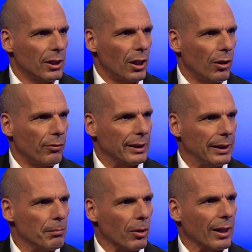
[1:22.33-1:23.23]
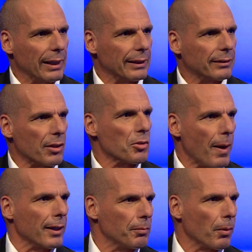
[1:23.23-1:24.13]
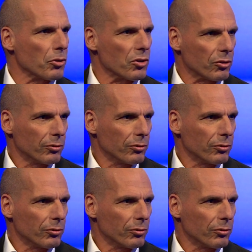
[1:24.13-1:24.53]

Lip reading: of a democratic, transparent process.